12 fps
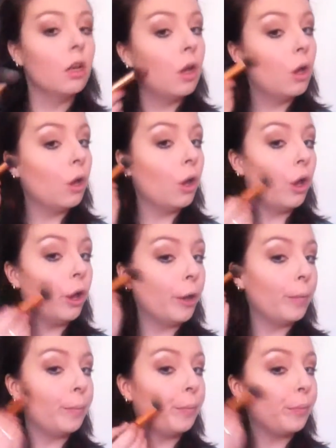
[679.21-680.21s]

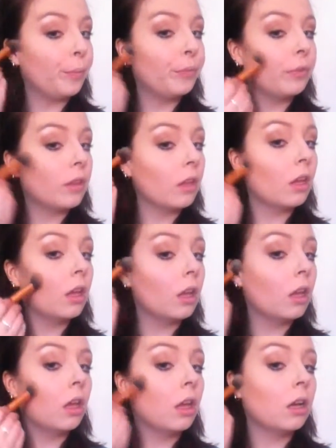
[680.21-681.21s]
because
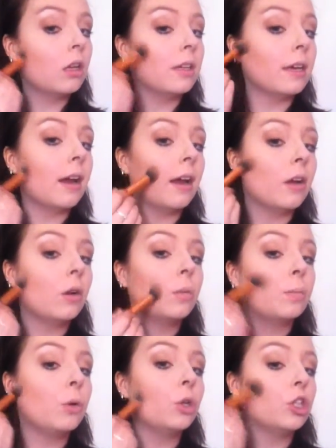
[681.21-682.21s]
it kind of
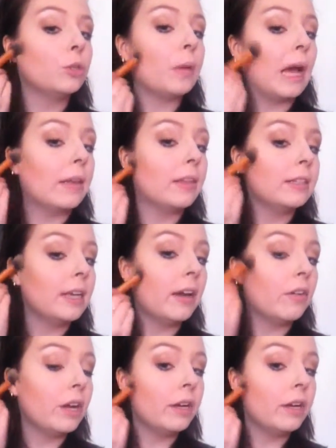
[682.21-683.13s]
pushes back this area.